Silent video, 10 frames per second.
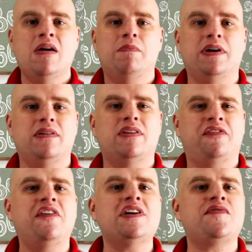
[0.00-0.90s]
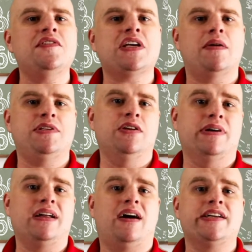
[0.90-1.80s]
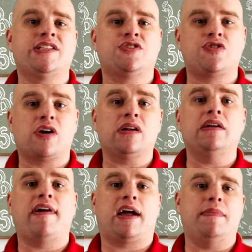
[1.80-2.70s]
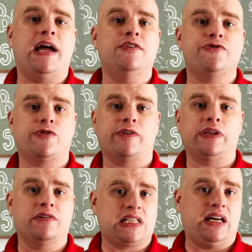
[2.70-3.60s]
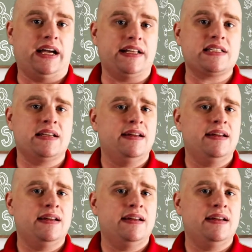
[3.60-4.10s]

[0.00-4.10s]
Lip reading: But the first few times you do it, I strongly recommend drawing those lines